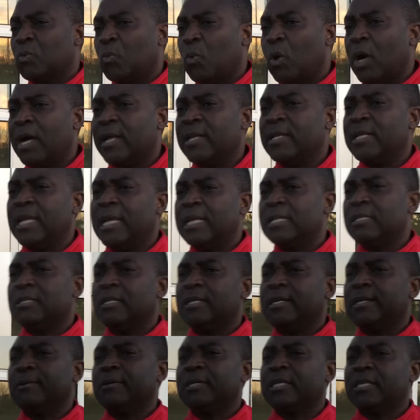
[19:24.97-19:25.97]
one, and
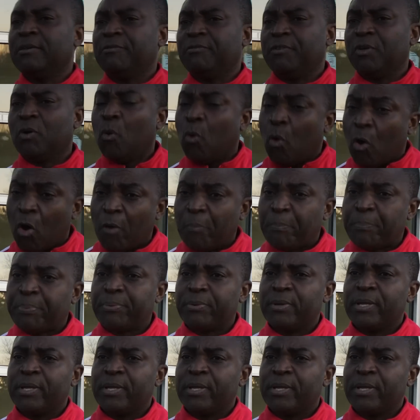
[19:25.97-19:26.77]
giving hope